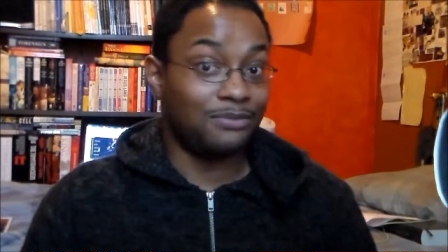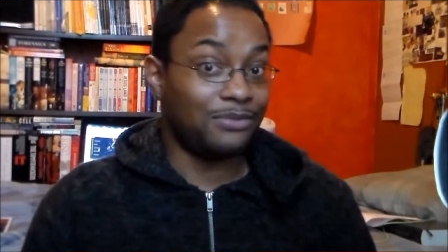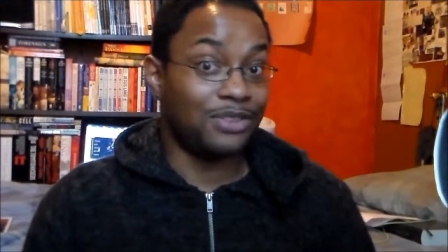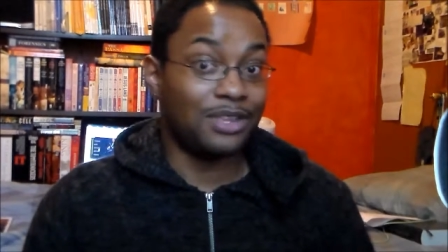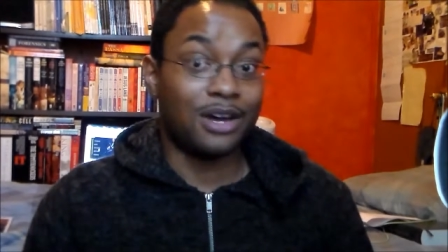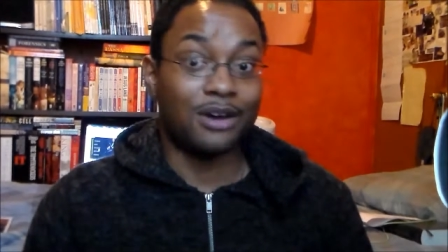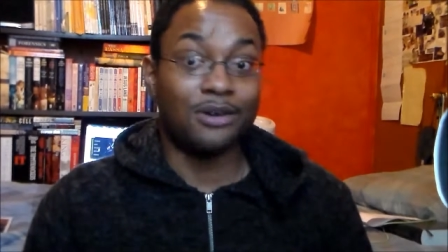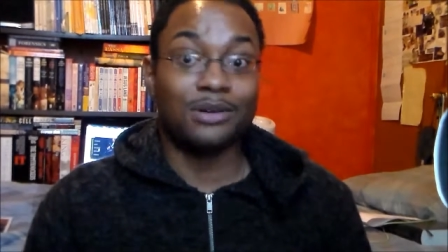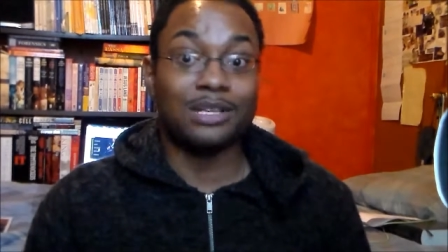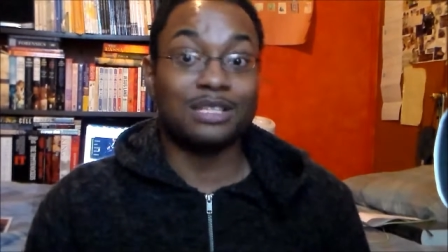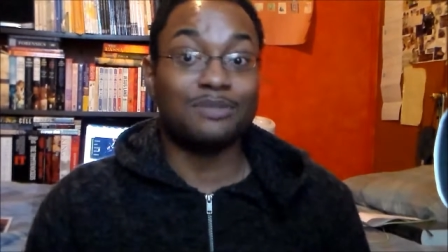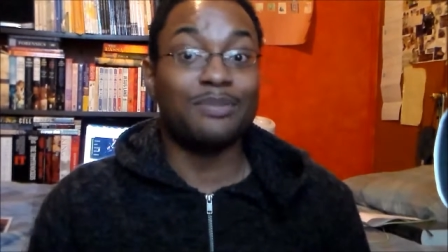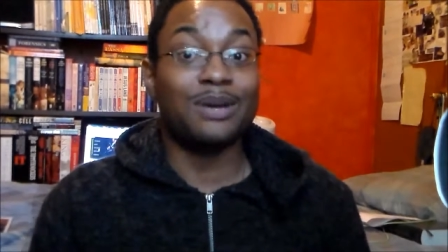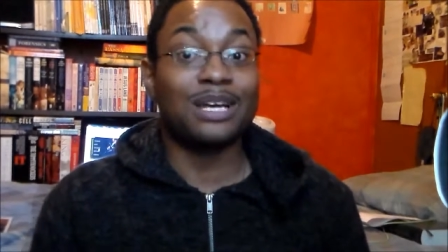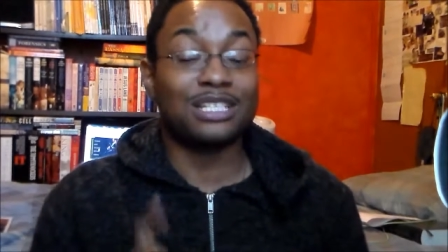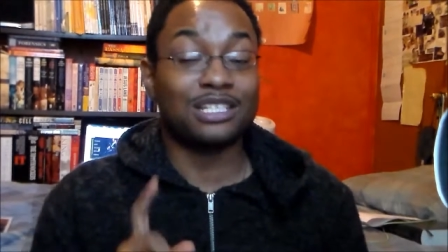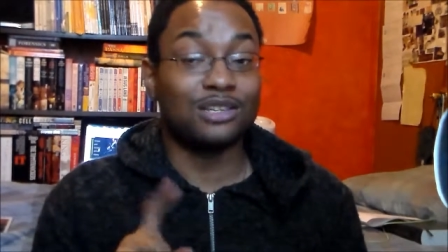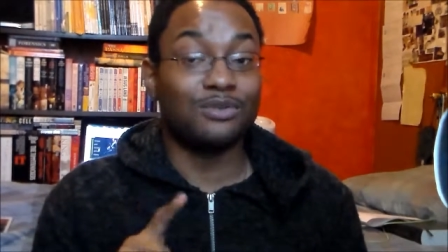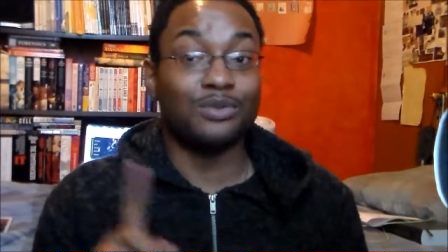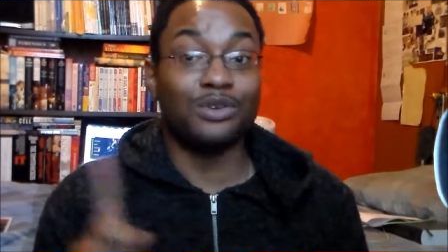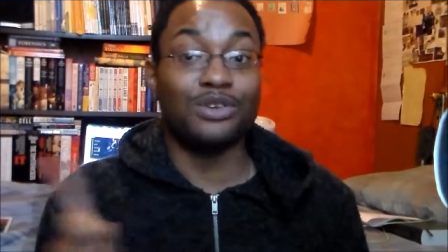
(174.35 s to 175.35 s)
No,
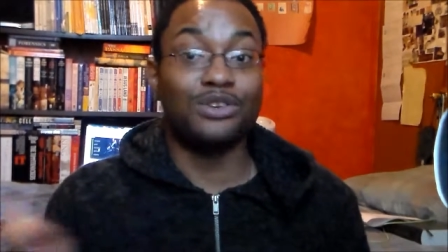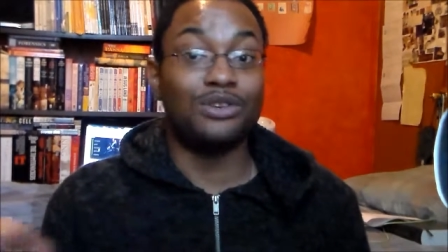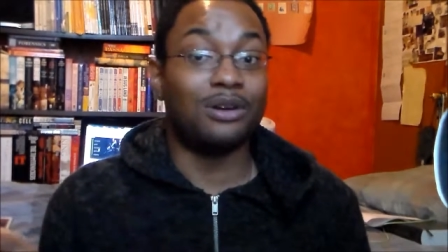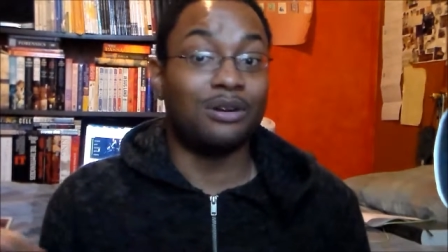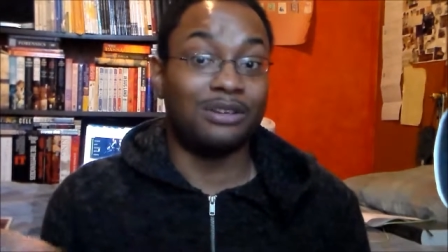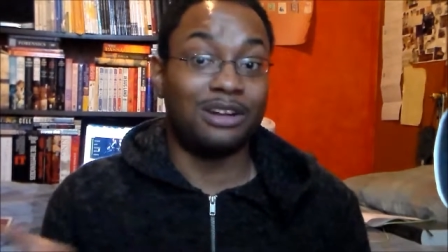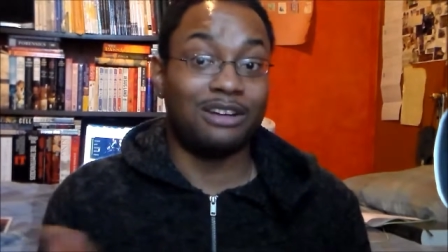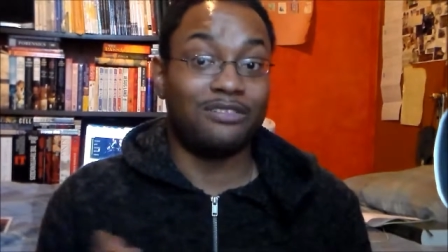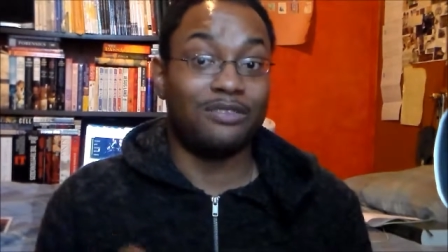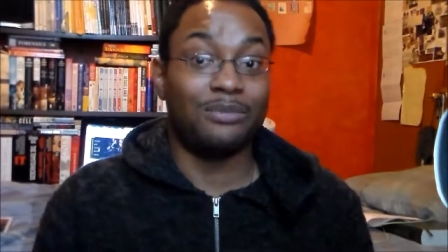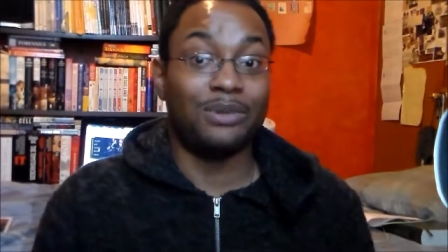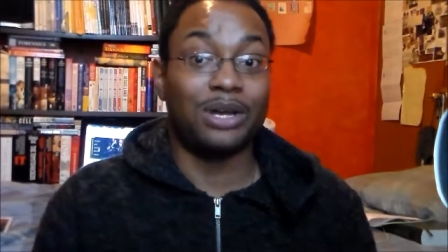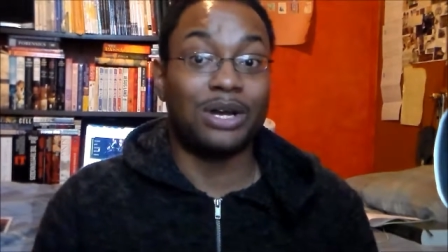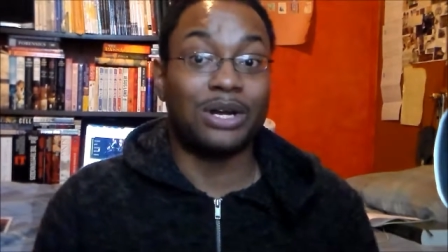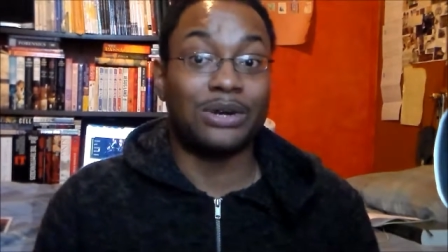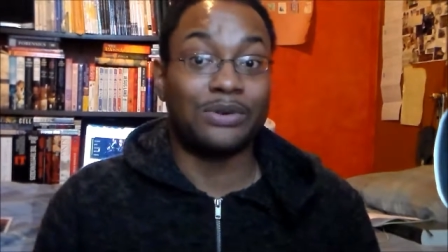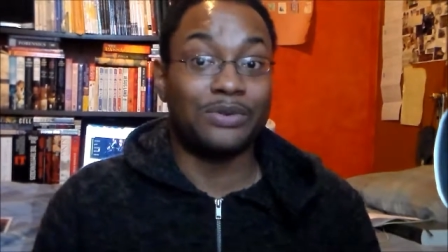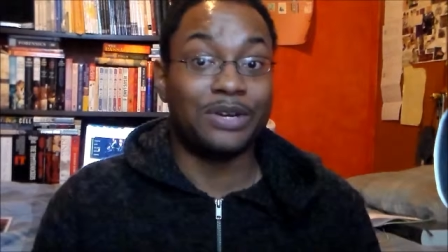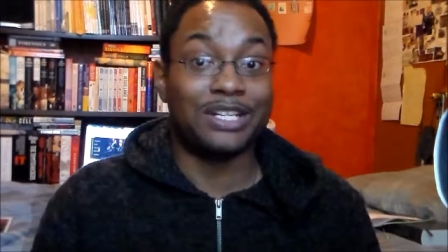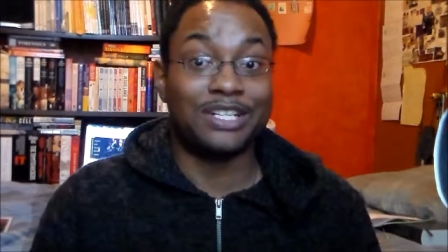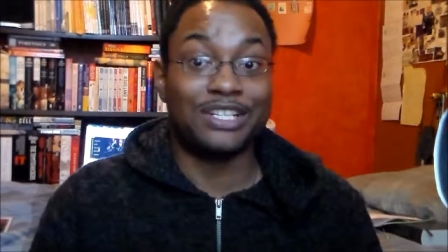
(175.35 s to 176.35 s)
especially when you don't ever be
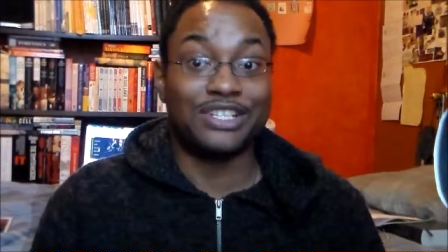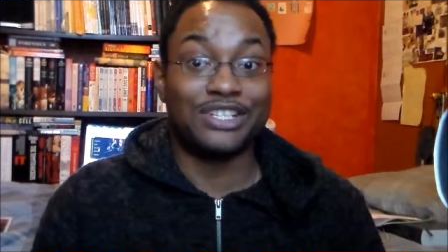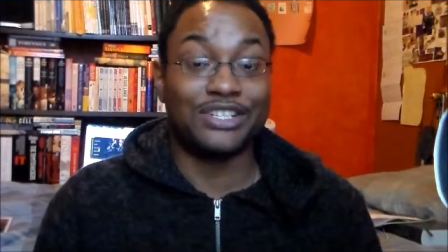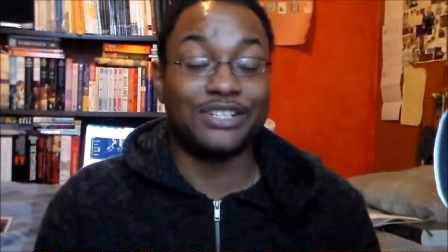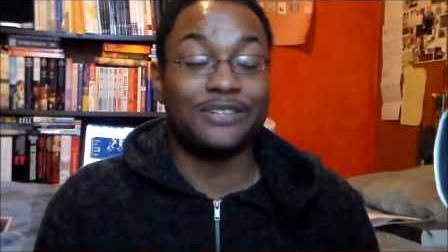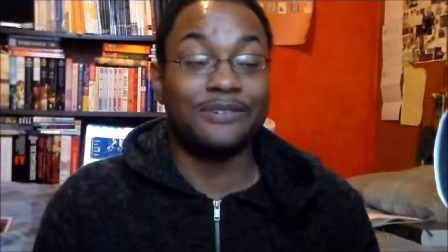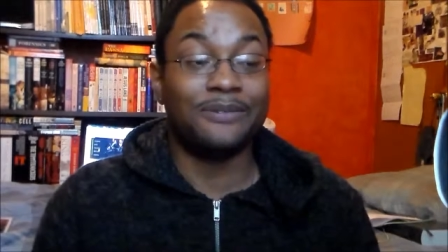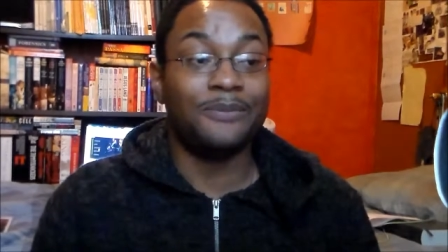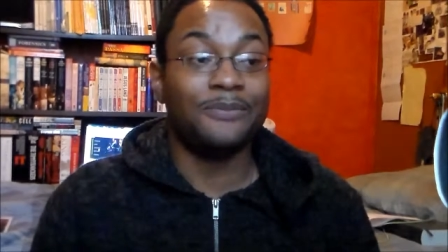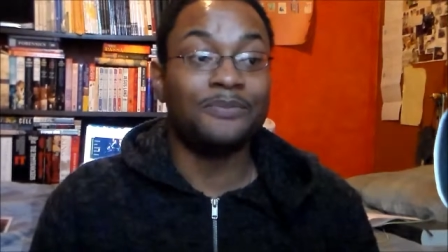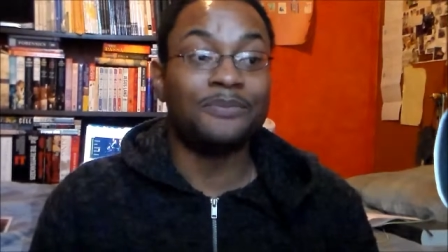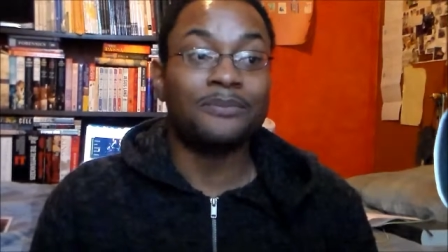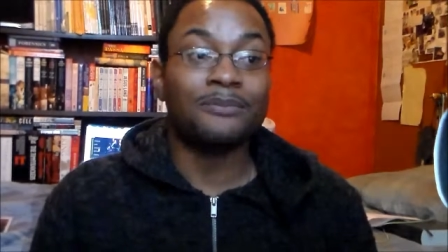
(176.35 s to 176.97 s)
on the register.